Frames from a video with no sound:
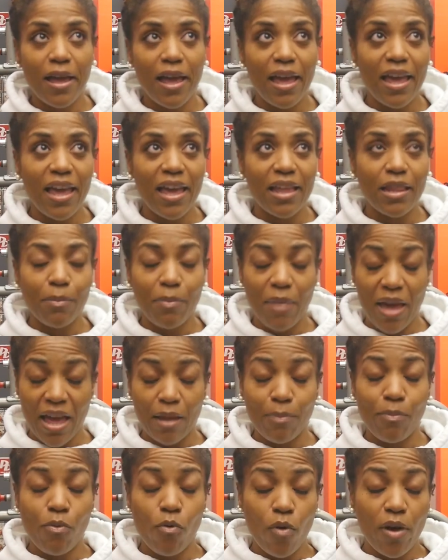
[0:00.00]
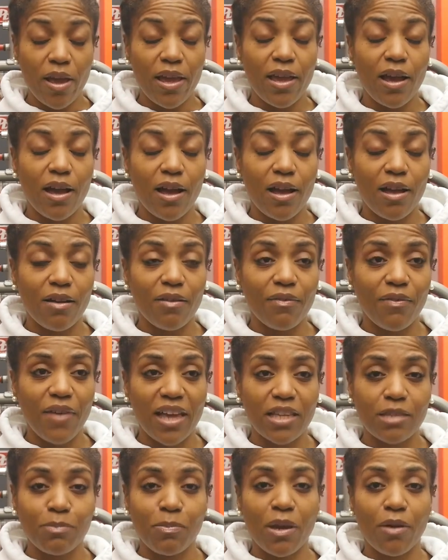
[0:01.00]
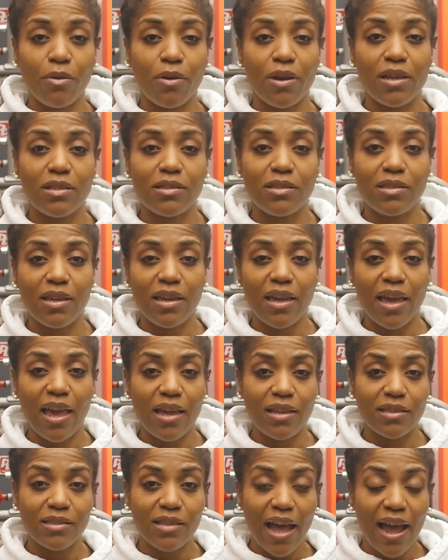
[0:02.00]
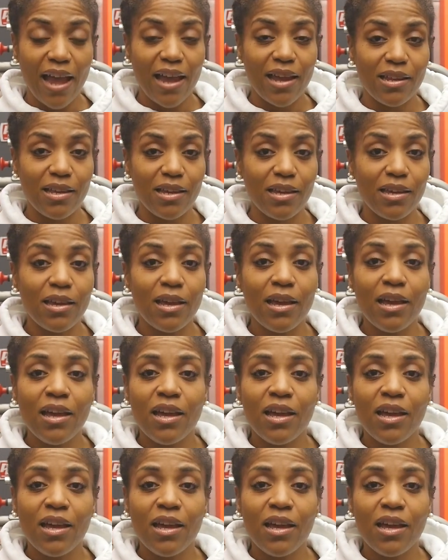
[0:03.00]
at a point of experiencing anxiety,